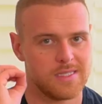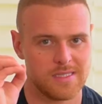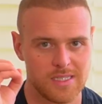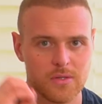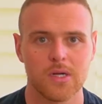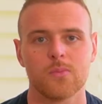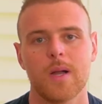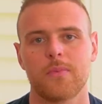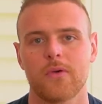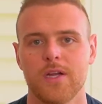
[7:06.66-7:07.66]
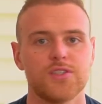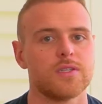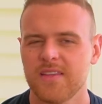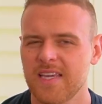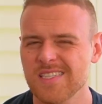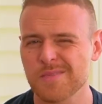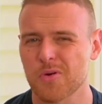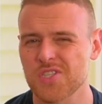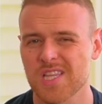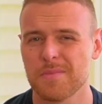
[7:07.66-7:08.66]
zero preparation. The key is to
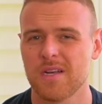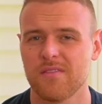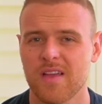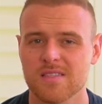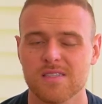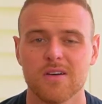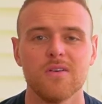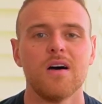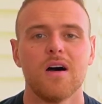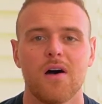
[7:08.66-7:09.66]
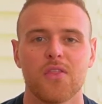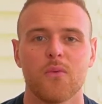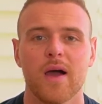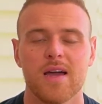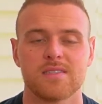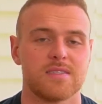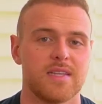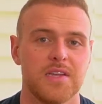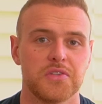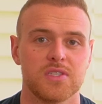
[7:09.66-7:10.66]
portion them in advance though, otherwise it's
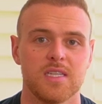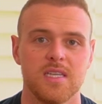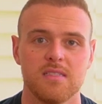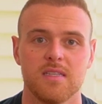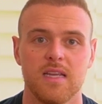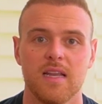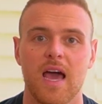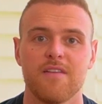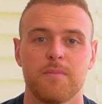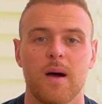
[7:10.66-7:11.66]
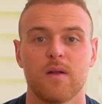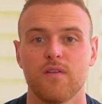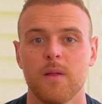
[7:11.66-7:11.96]
dangerously easy to eat half a pound of